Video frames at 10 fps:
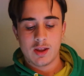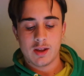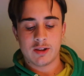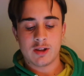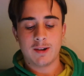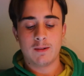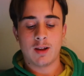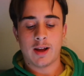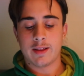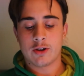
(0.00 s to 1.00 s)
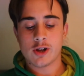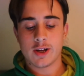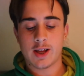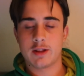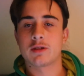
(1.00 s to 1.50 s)
and too like they're trying
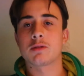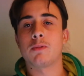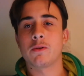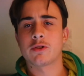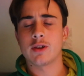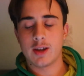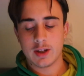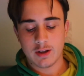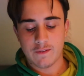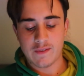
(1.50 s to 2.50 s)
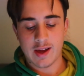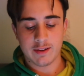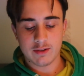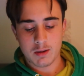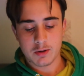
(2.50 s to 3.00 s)
to get the sponsor in your
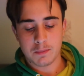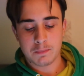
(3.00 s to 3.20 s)
face, so I'm going